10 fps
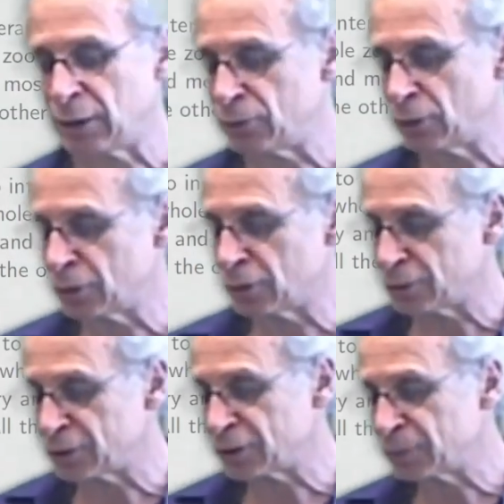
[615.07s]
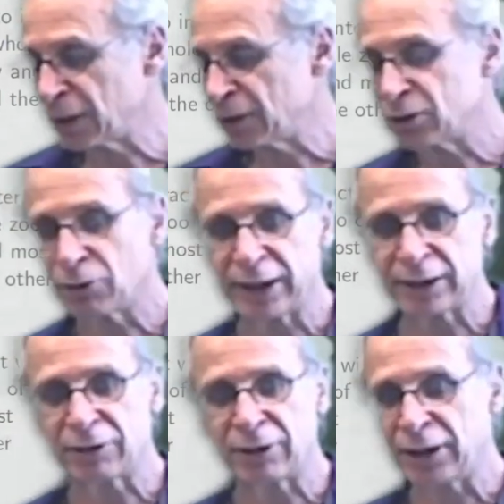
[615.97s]
photons, so
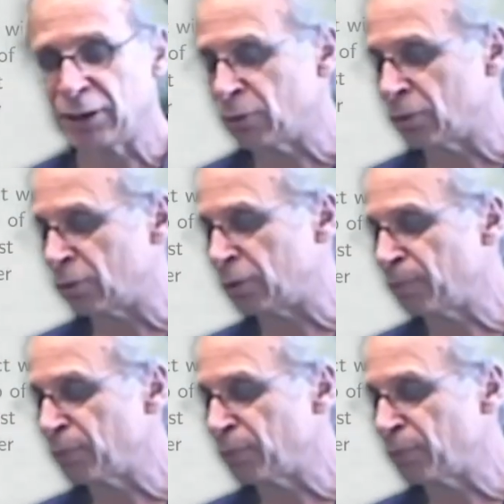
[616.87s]
X-ray or